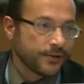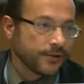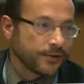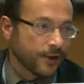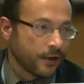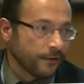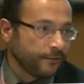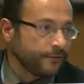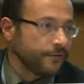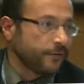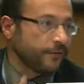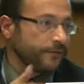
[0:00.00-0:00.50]

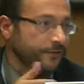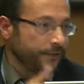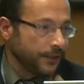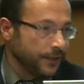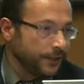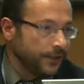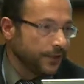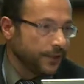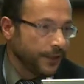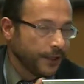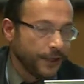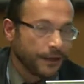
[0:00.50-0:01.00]

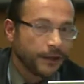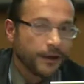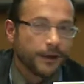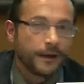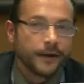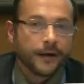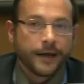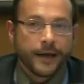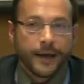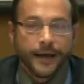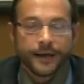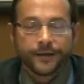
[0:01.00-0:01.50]
self-defeating
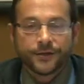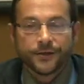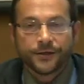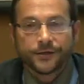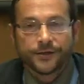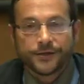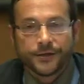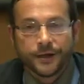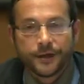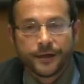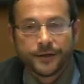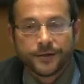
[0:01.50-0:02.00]

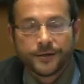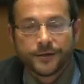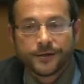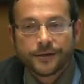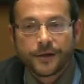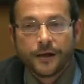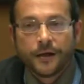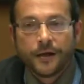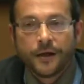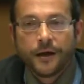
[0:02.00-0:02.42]
exercise.